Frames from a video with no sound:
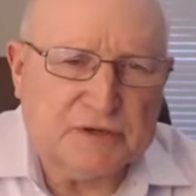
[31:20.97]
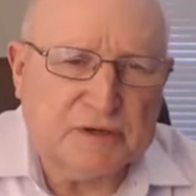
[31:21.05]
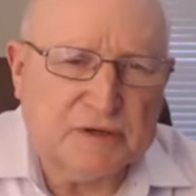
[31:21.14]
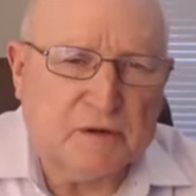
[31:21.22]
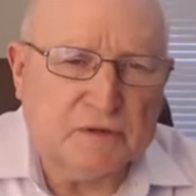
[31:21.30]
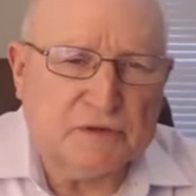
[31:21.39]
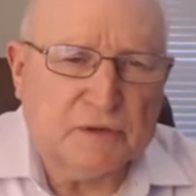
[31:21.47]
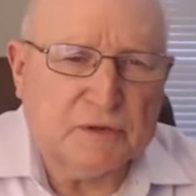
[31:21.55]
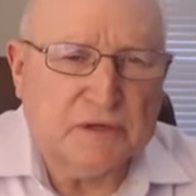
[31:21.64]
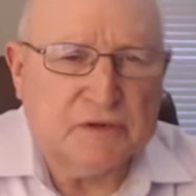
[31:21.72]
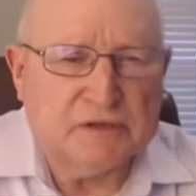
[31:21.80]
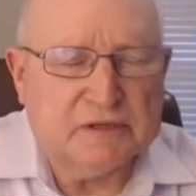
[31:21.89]
And also
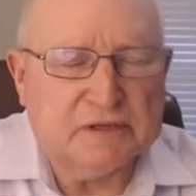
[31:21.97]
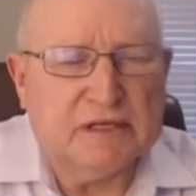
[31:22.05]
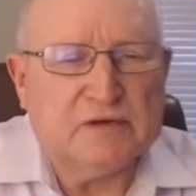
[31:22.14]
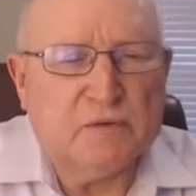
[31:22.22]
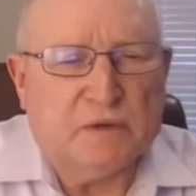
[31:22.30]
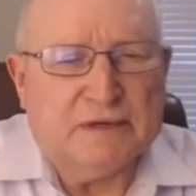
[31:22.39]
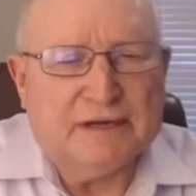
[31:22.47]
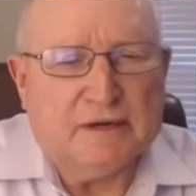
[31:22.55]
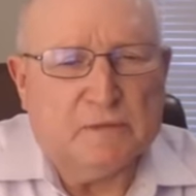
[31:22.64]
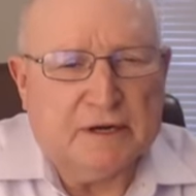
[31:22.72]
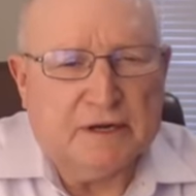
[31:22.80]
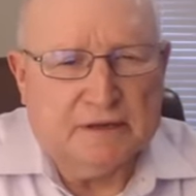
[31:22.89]
there is at least one
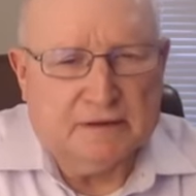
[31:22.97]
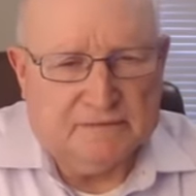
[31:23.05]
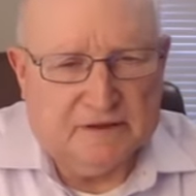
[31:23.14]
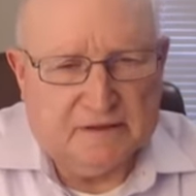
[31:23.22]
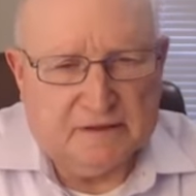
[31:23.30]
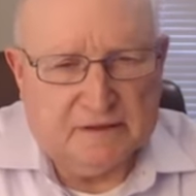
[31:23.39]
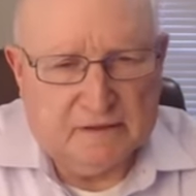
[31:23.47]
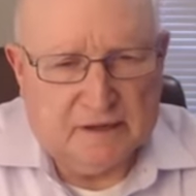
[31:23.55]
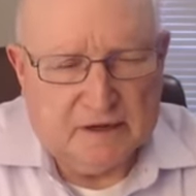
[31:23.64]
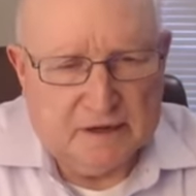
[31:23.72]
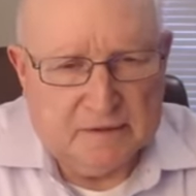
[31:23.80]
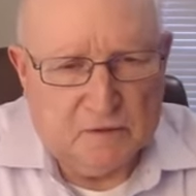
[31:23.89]
networking event
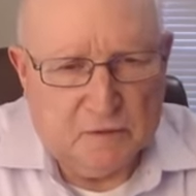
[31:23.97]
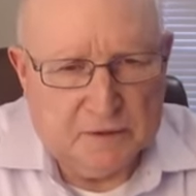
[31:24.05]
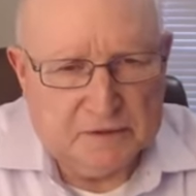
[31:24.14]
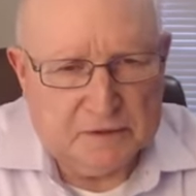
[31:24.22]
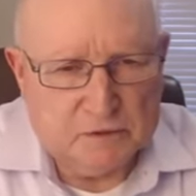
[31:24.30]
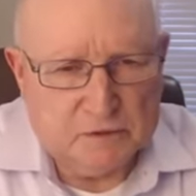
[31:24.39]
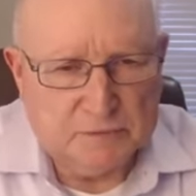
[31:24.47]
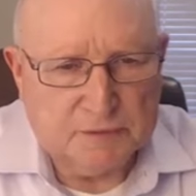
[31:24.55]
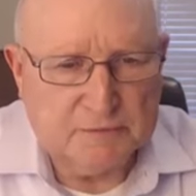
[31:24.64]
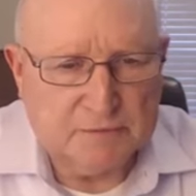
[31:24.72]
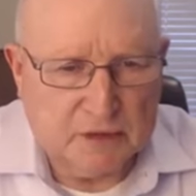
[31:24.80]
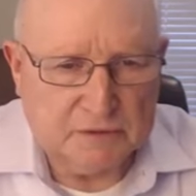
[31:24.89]
that I am going to
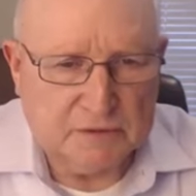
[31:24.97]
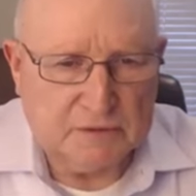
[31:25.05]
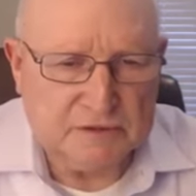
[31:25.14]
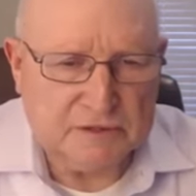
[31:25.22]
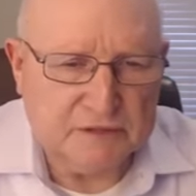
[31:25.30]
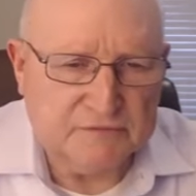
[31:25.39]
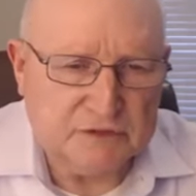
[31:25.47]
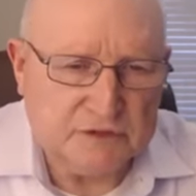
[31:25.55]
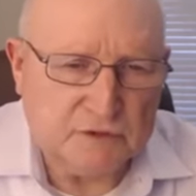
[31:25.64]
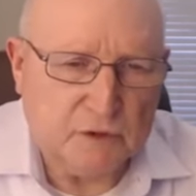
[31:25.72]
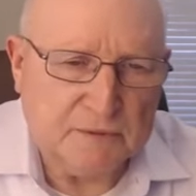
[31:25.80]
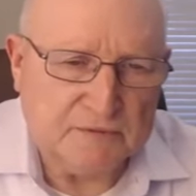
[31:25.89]
promote the Services
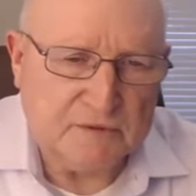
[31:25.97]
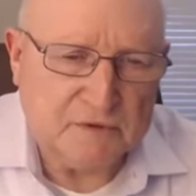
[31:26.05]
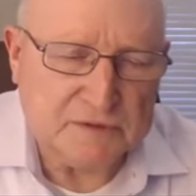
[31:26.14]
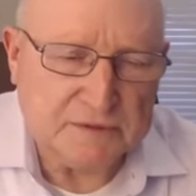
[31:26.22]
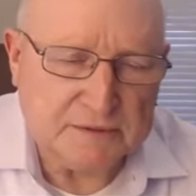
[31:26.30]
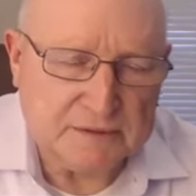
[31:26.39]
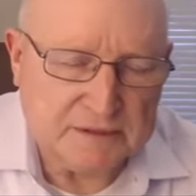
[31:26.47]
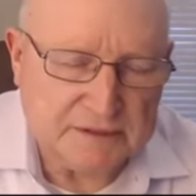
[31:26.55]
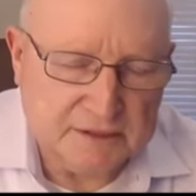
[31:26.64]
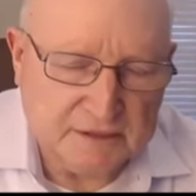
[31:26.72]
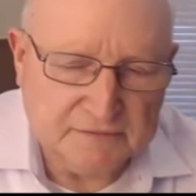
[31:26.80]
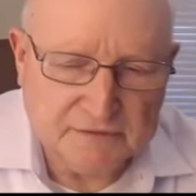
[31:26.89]

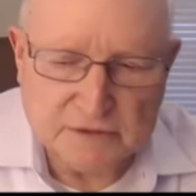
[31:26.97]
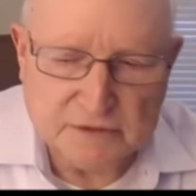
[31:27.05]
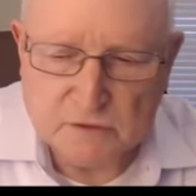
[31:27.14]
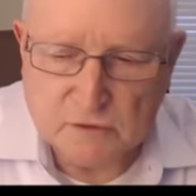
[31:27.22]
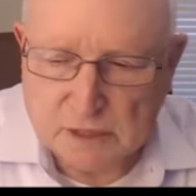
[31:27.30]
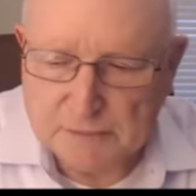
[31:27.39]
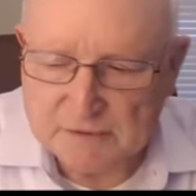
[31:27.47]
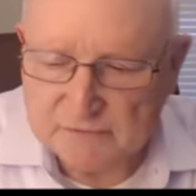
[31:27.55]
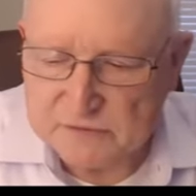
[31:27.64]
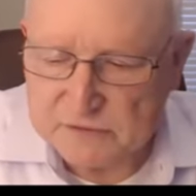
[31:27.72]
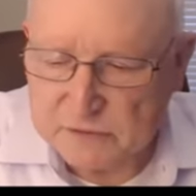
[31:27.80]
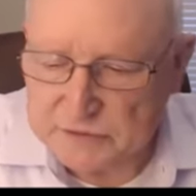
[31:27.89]
Cooperative
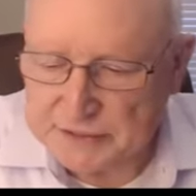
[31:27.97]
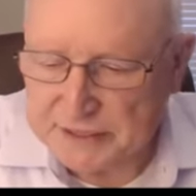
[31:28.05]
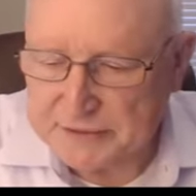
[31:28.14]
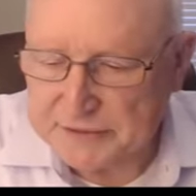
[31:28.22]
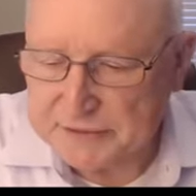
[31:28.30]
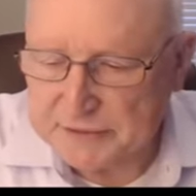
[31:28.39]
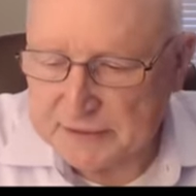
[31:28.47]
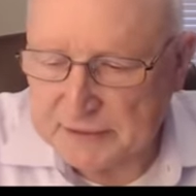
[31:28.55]
Association.